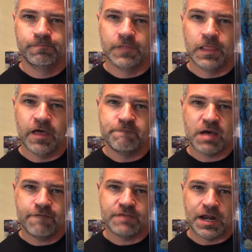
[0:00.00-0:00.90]
Love
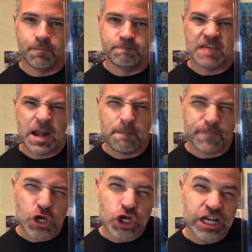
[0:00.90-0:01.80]
my Venom. Venom
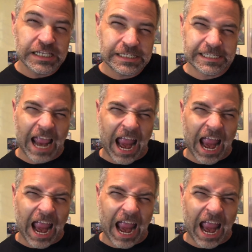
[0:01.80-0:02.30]
goodness.